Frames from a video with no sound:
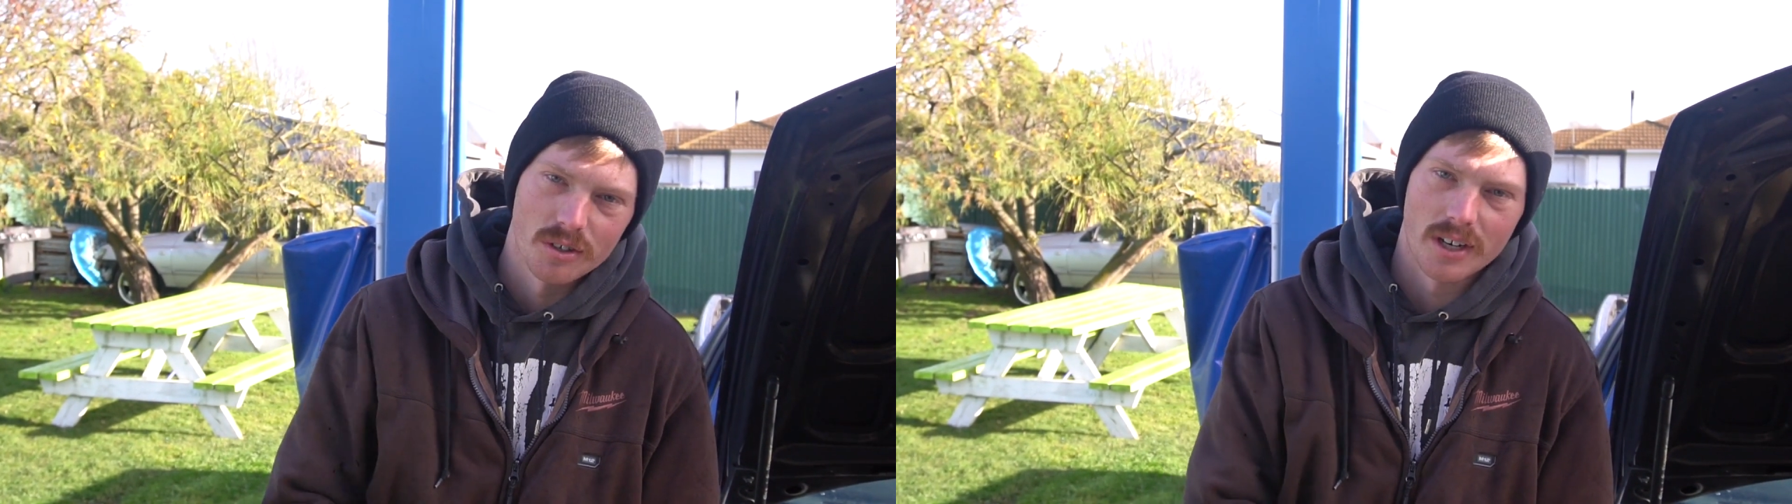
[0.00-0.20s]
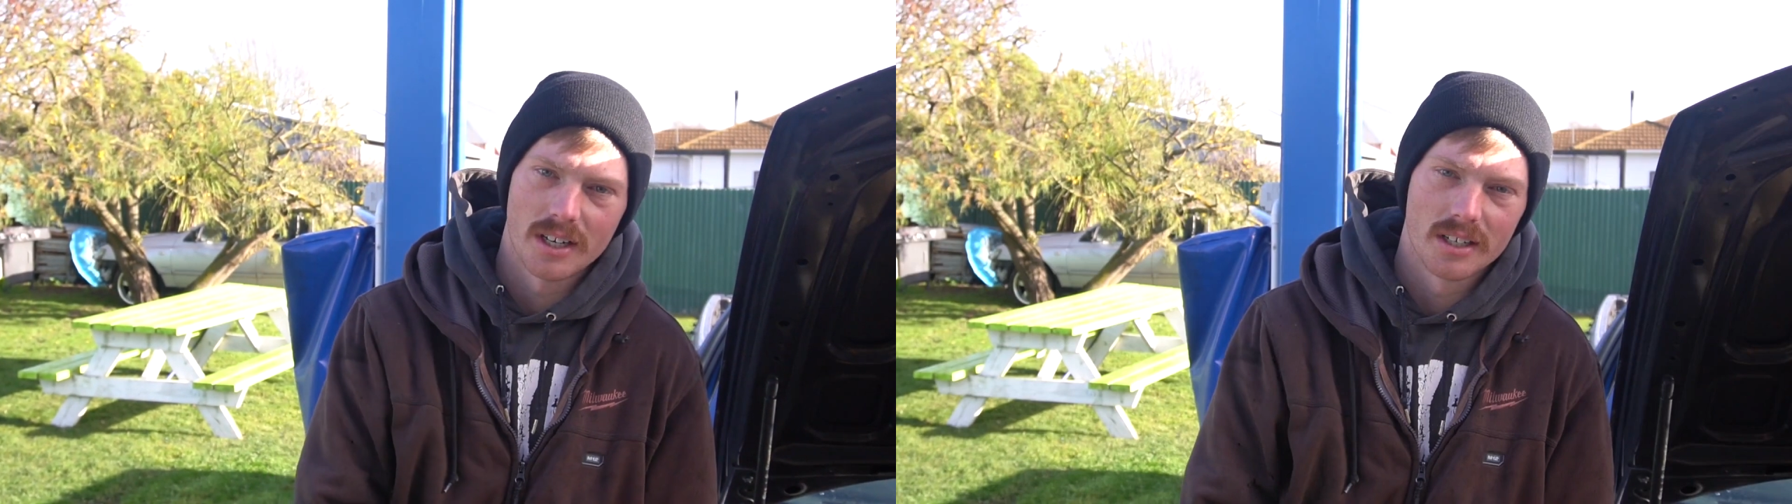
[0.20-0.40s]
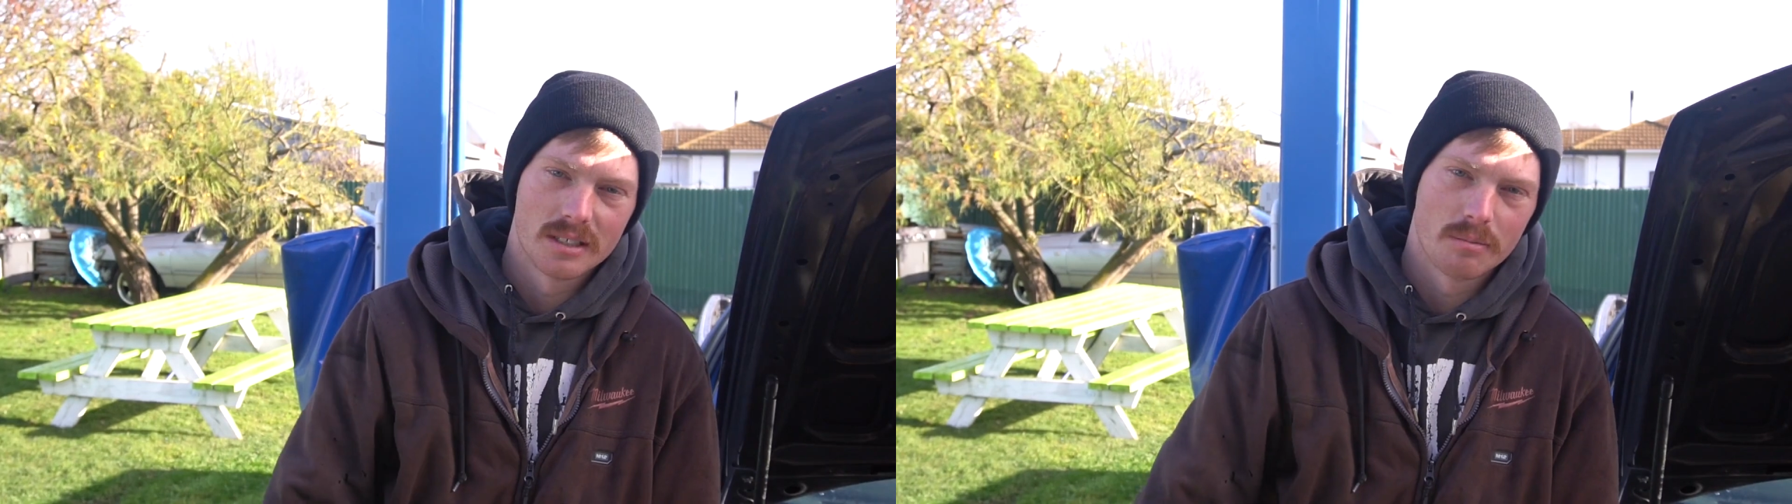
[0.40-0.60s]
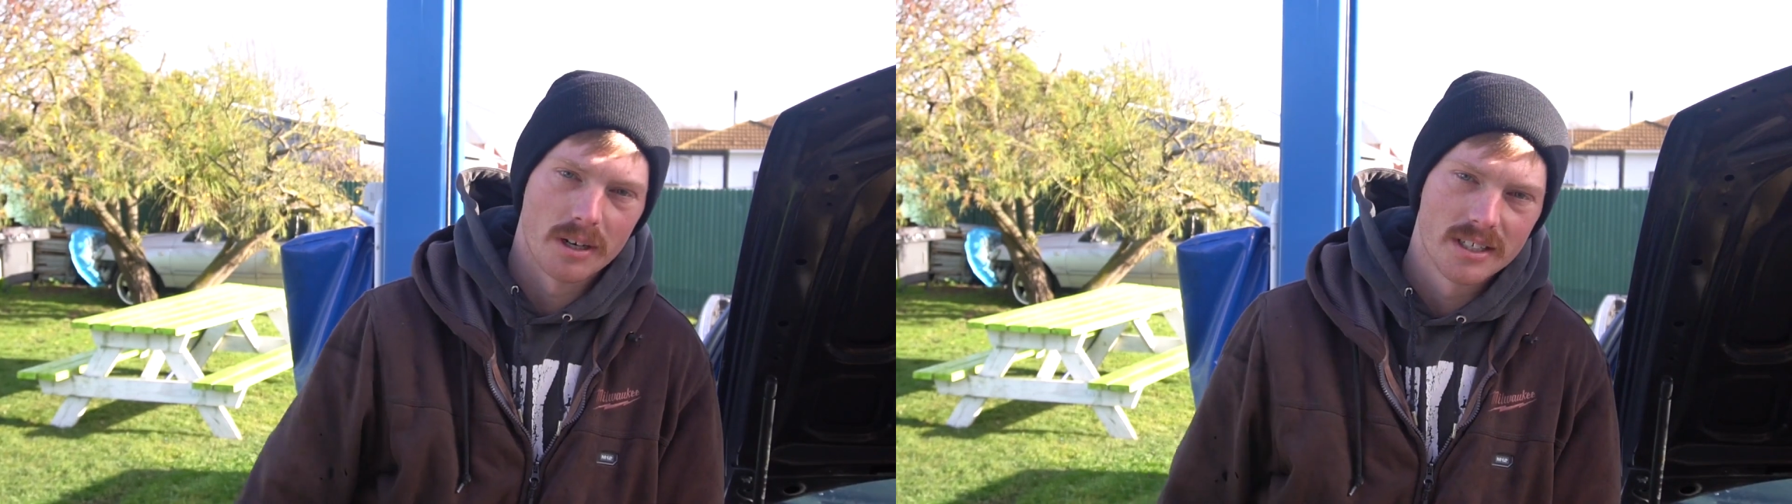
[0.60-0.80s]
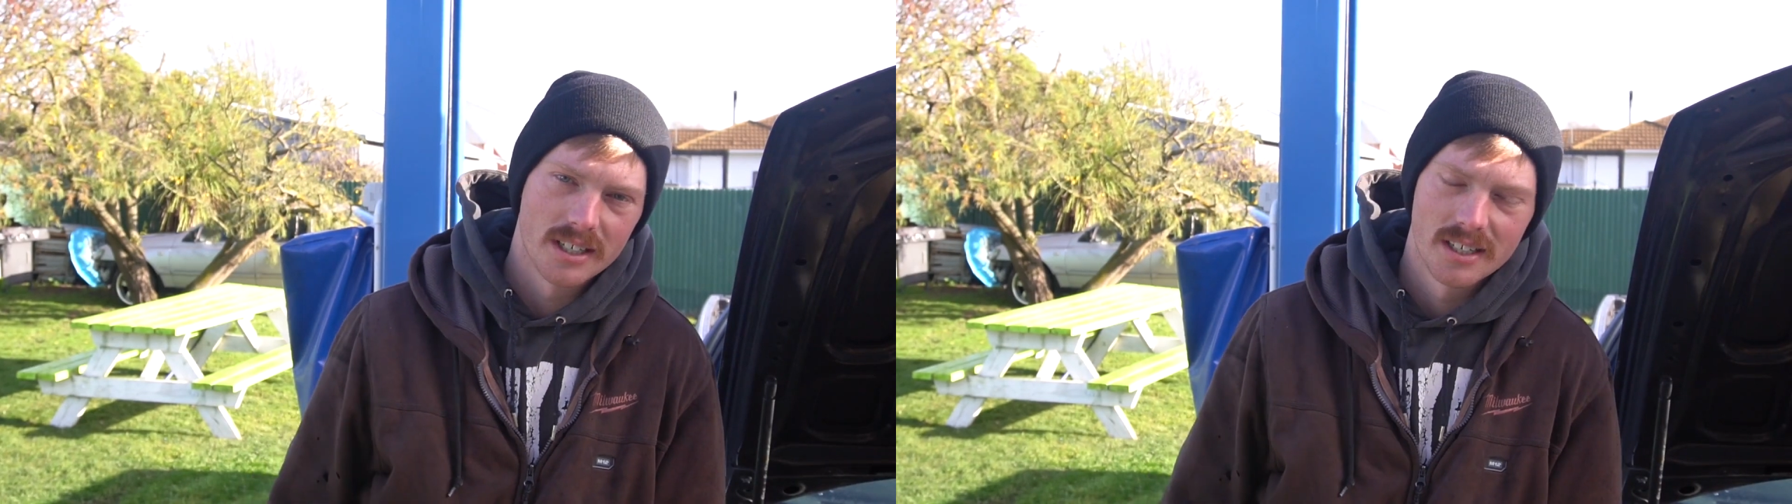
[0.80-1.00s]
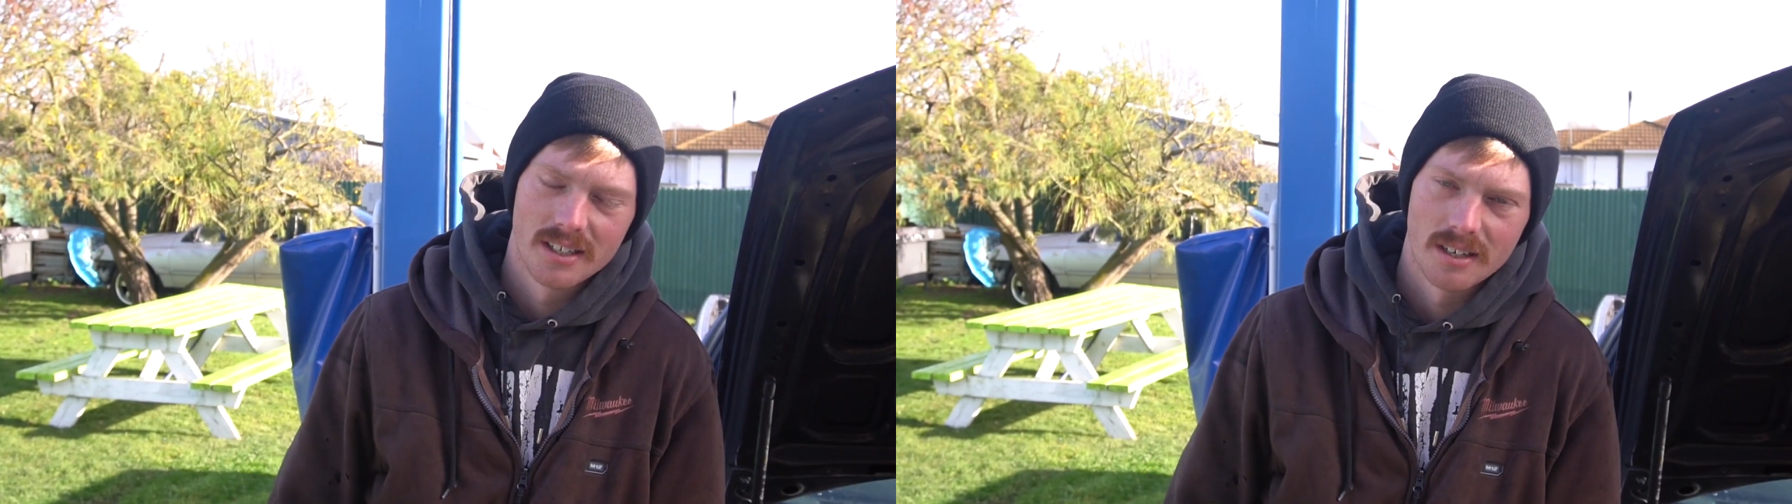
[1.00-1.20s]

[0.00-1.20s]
on getting these springs in